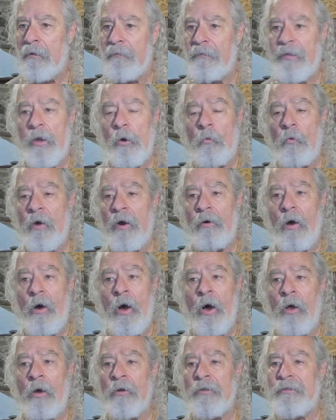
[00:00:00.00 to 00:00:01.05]
They were
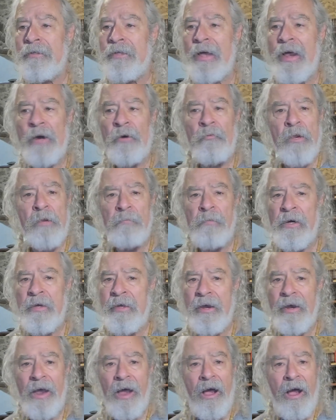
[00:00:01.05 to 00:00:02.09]
all
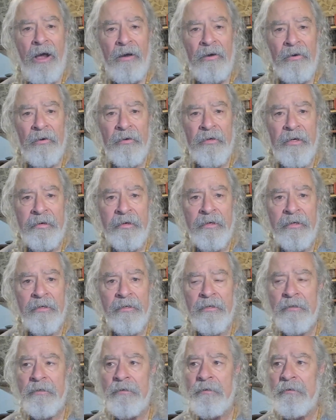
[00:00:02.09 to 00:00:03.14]
terribly hungry,
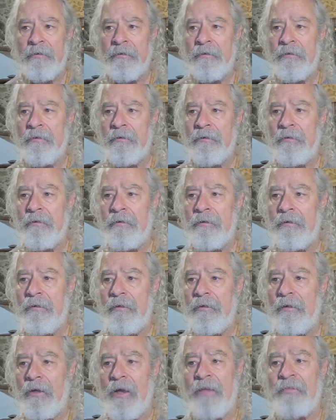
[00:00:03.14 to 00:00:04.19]

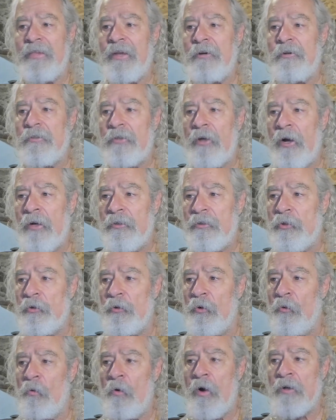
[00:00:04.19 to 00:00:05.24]
and their
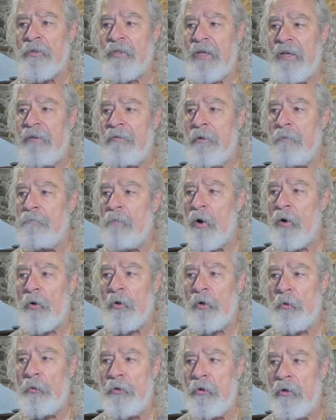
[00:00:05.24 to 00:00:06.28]
torture was even more
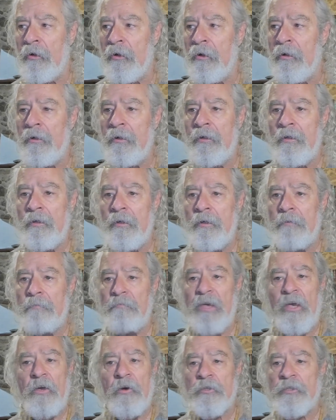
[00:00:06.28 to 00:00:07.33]
cruel
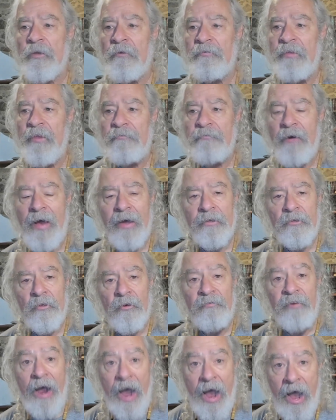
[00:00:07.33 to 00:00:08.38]
because of the fact
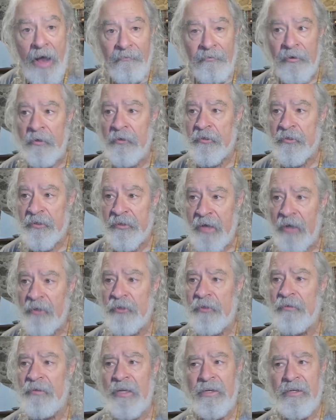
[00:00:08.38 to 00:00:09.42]
of having
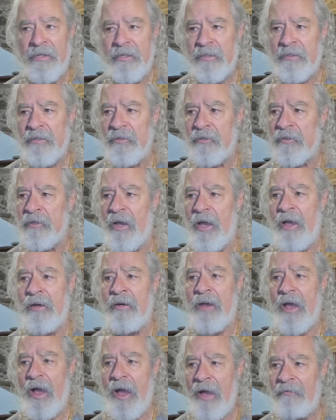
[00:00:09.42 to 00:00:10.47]
such delicious
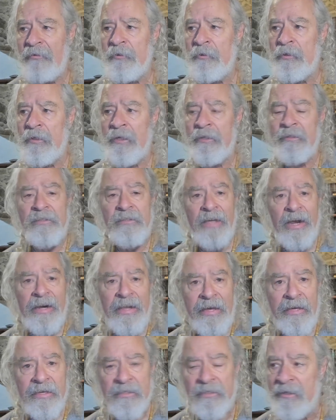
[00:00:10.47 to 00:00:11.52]
and abundant
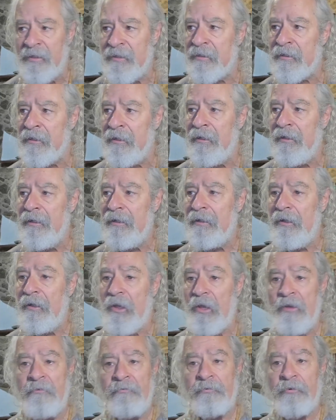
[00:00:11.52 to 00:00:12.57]
delicacies
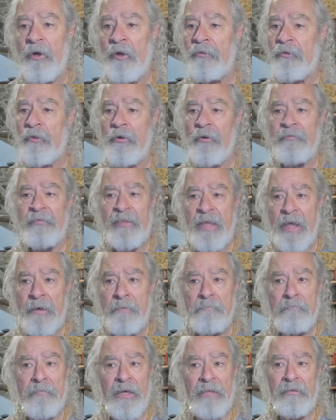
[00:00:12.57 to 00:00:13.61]
in front of
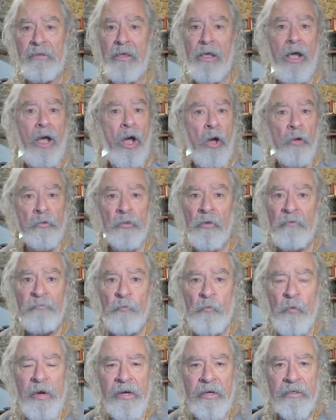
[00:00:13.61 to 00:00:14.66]
them but out
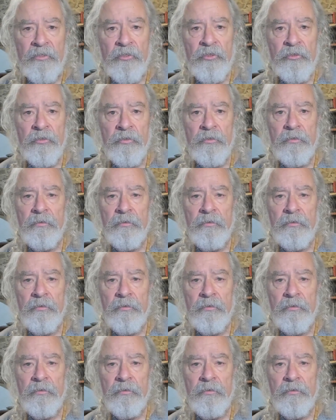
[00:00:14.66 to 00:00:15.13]
of reach.